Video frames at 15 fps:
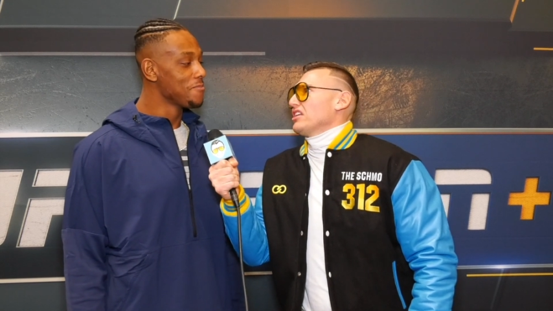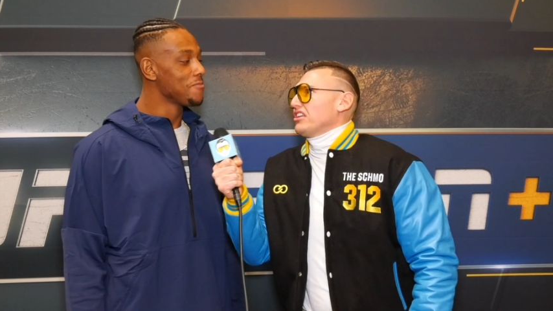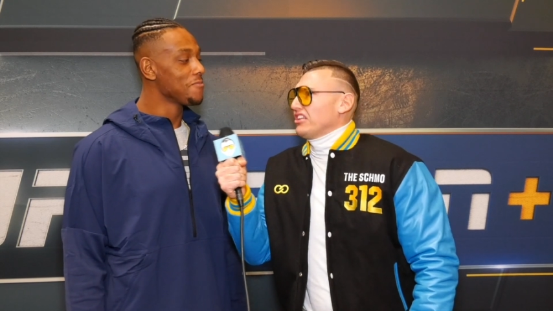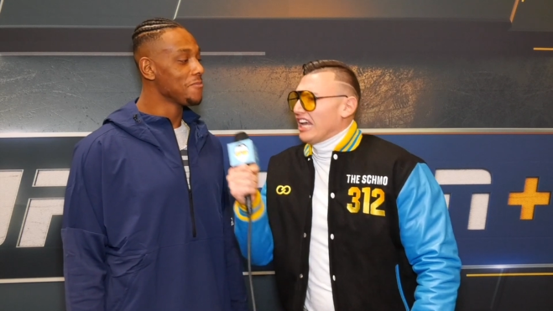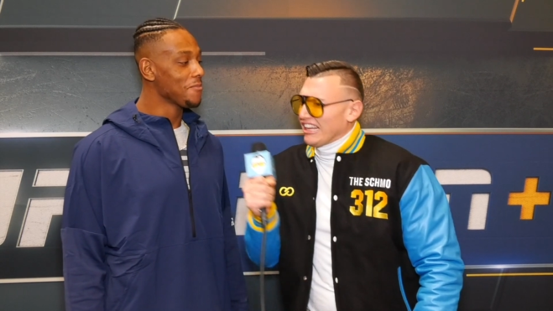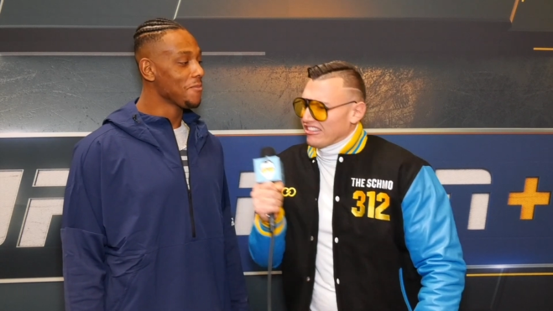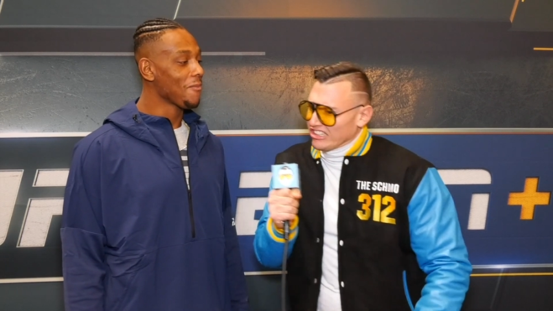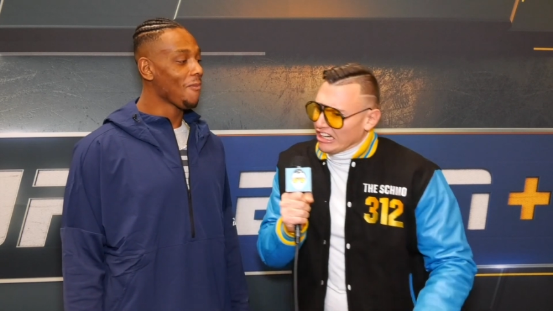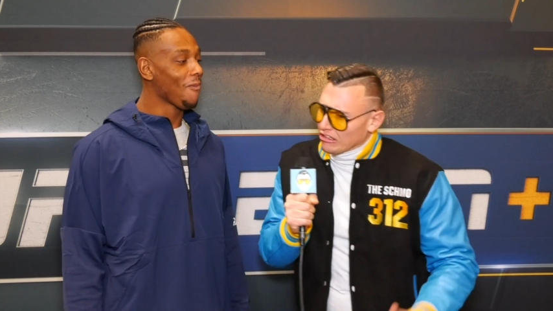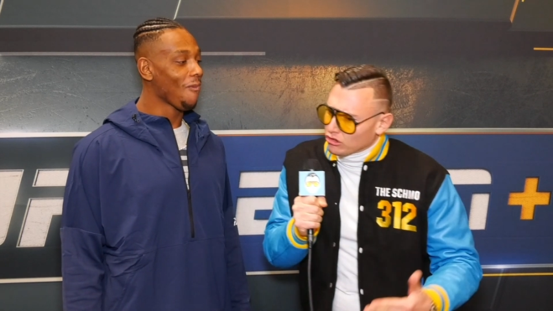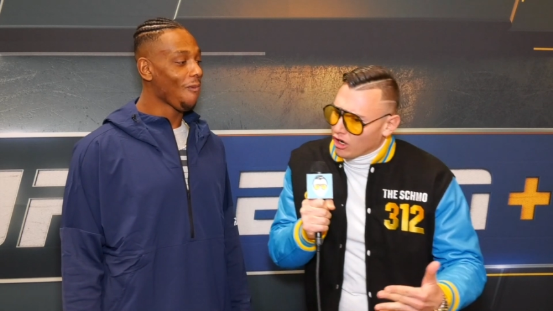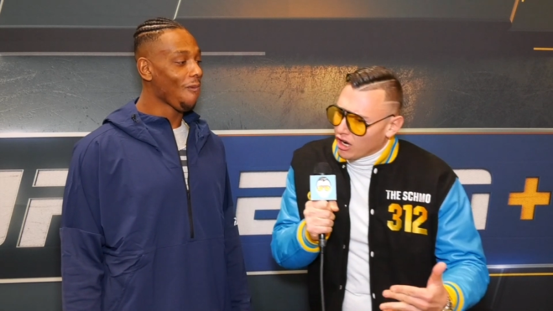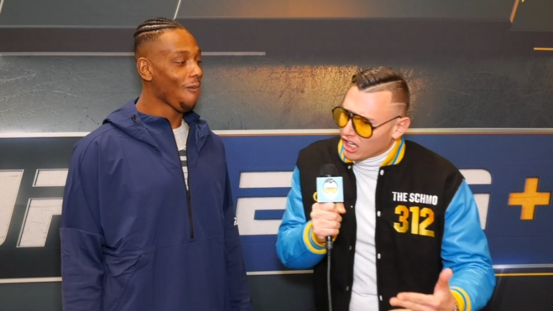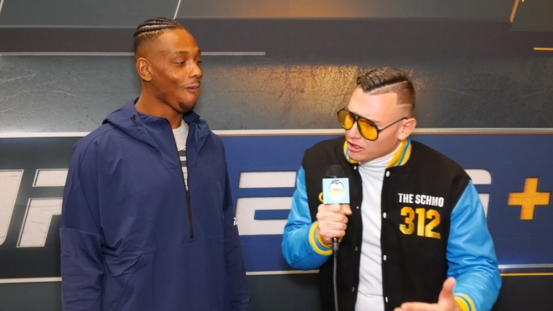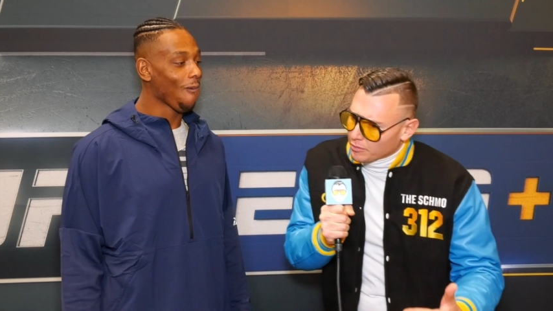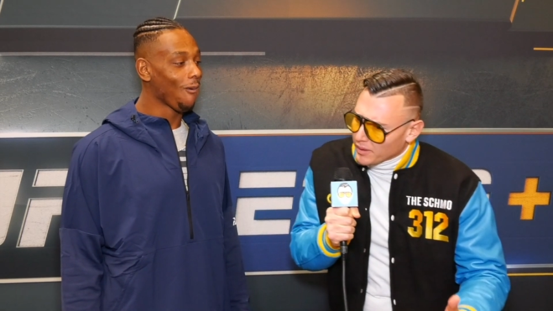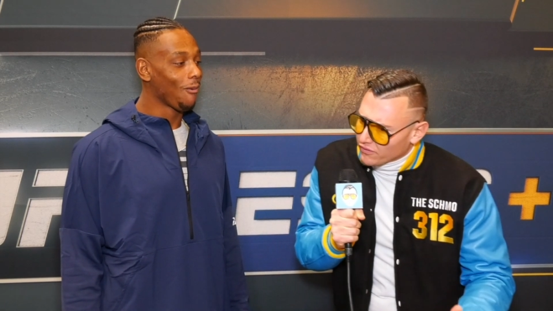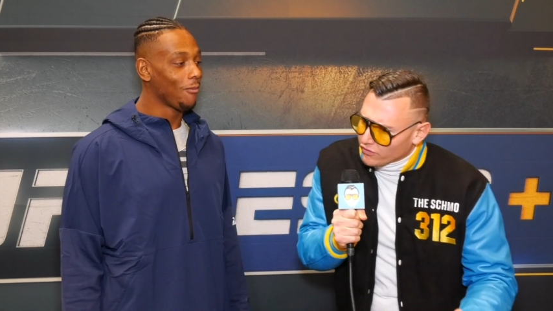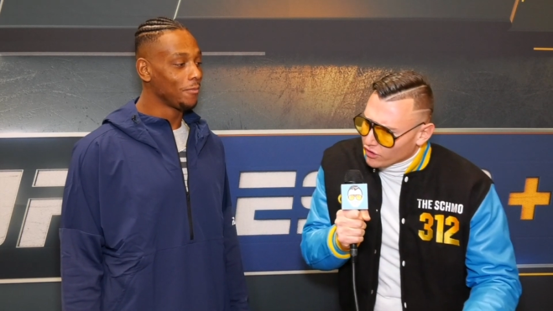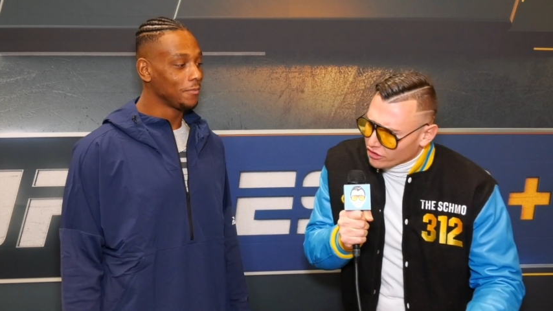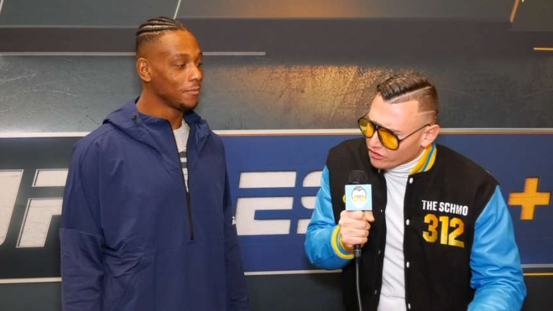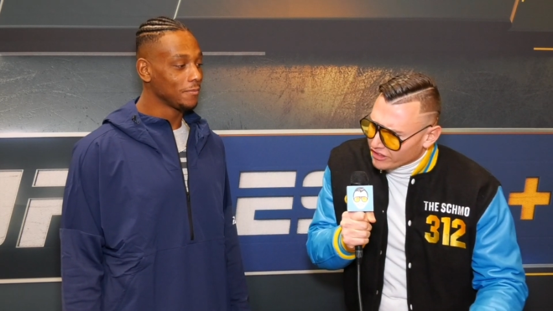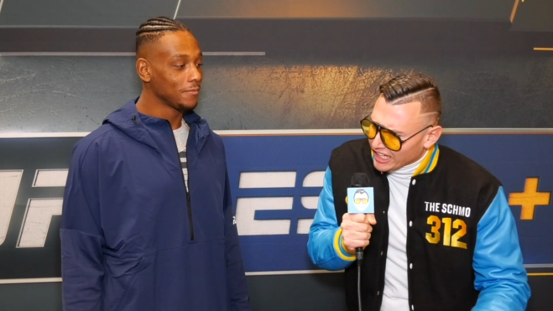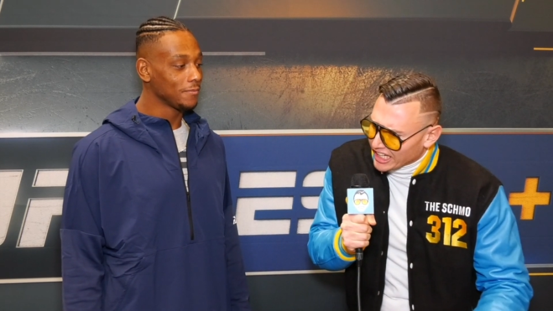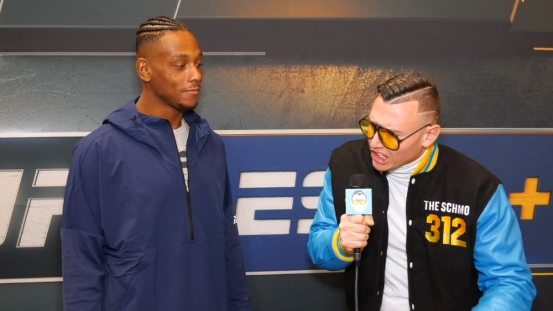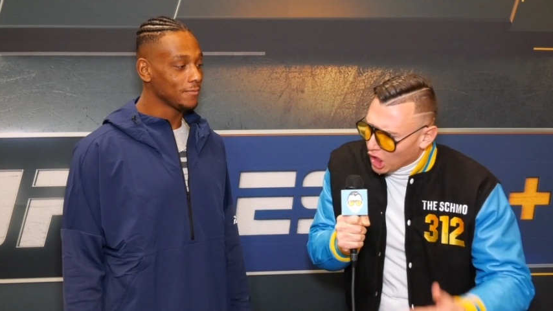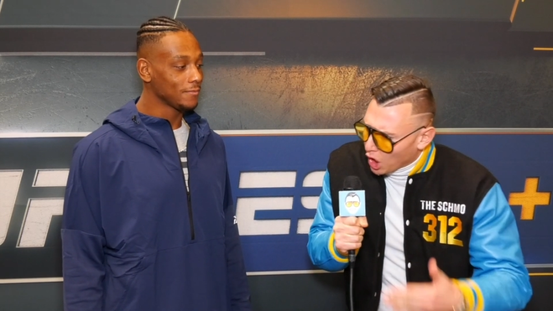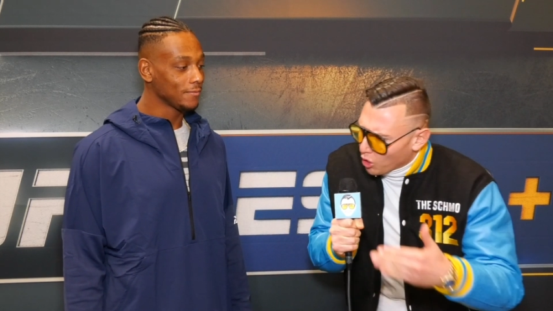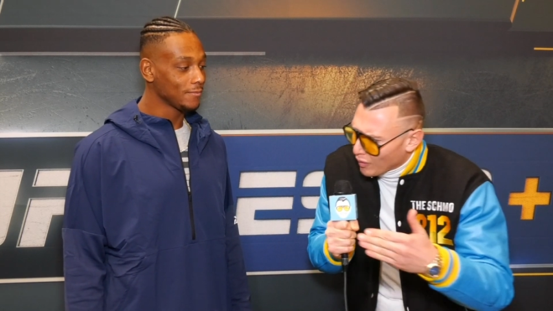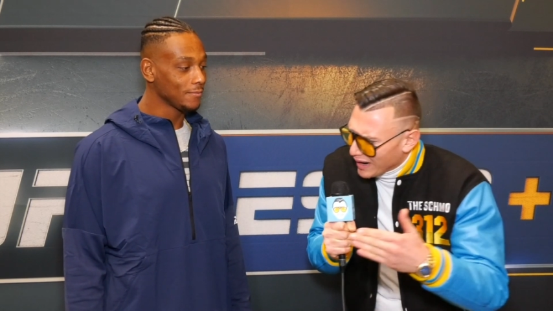Speaker 1: Yes, now talk to me for a
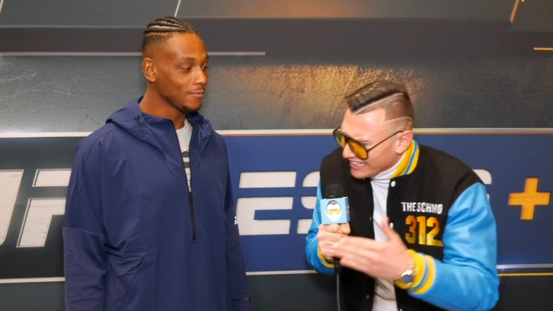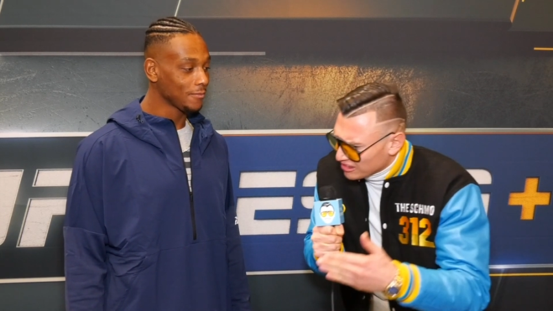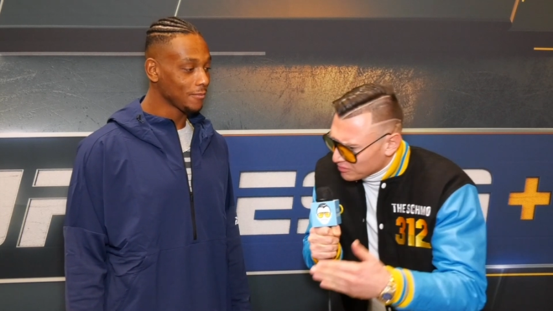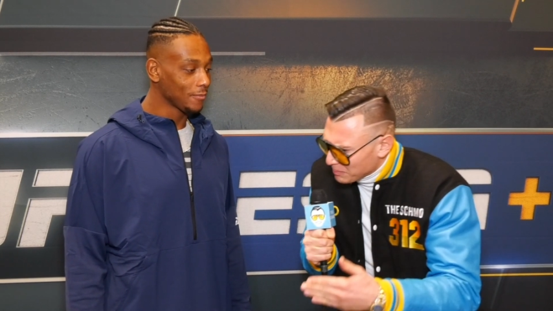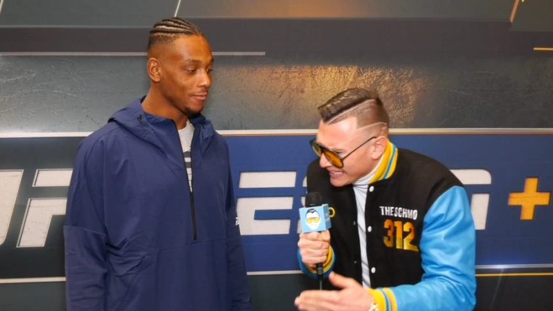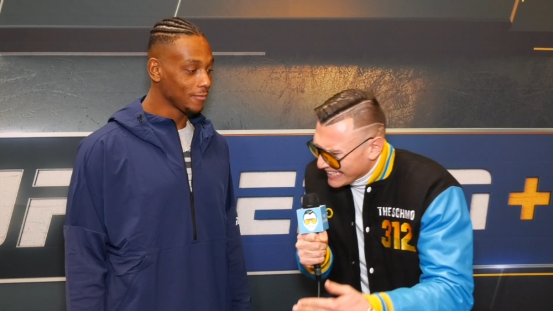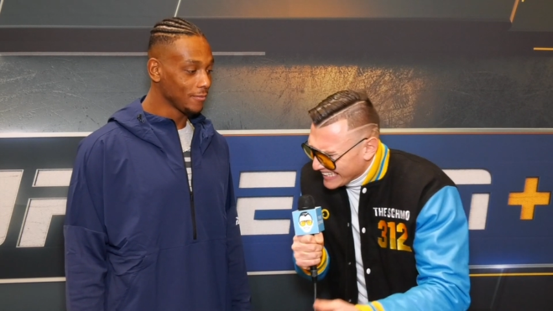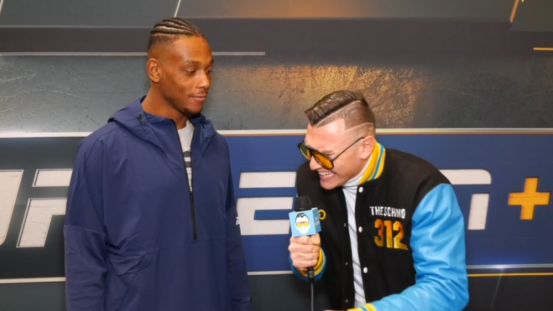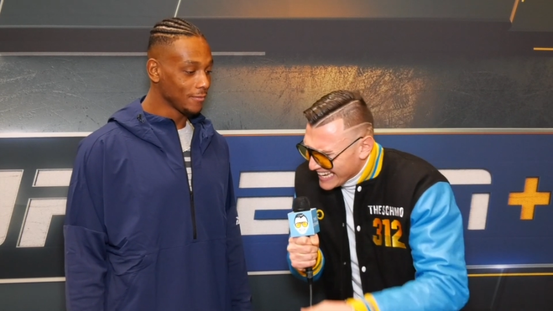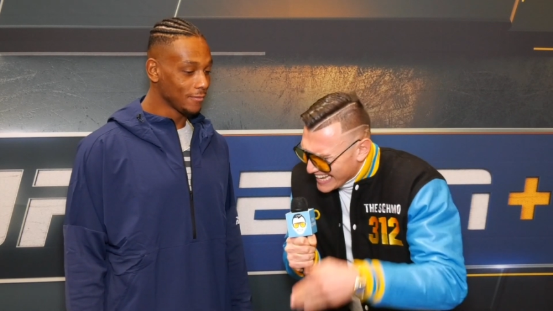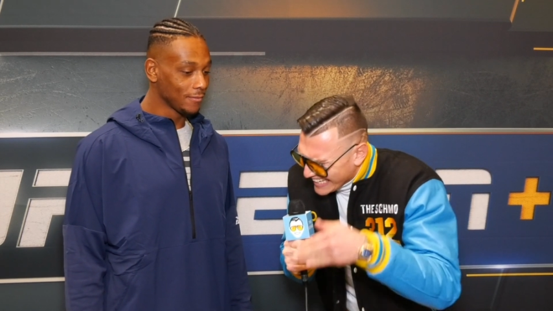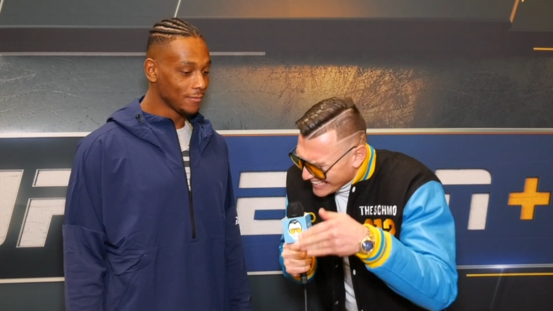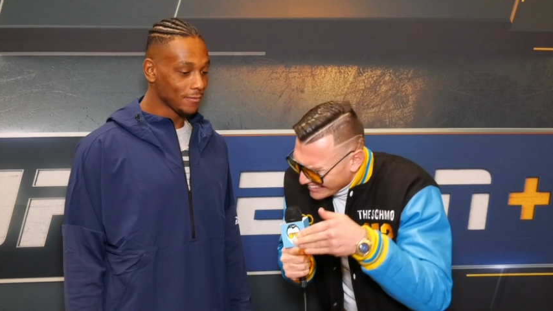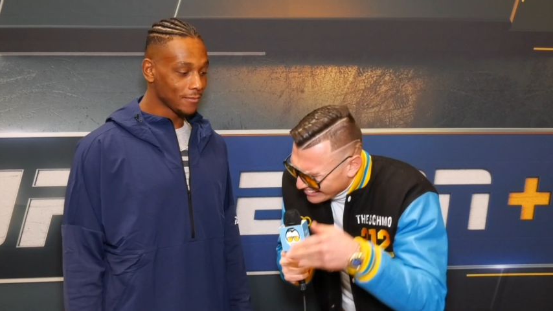second. OSP, he